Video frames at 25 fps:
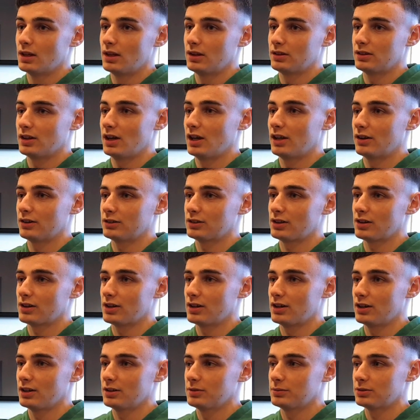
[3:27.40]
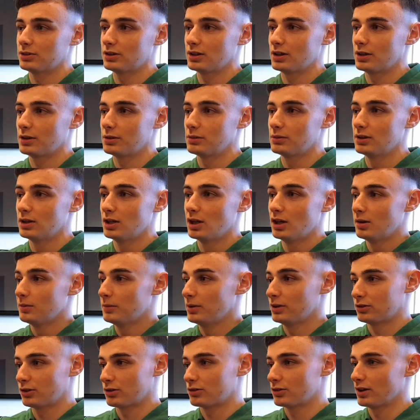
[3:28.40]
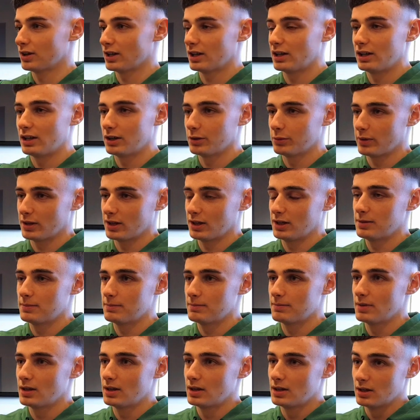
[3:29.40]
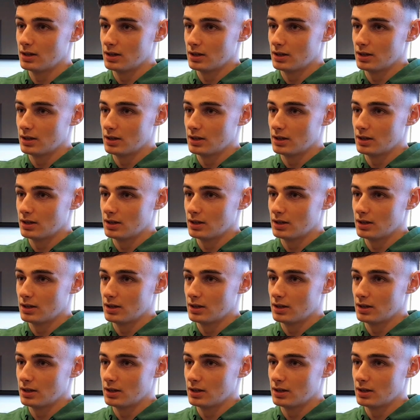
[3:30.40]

staying there at the time, so basically trying to get along with him.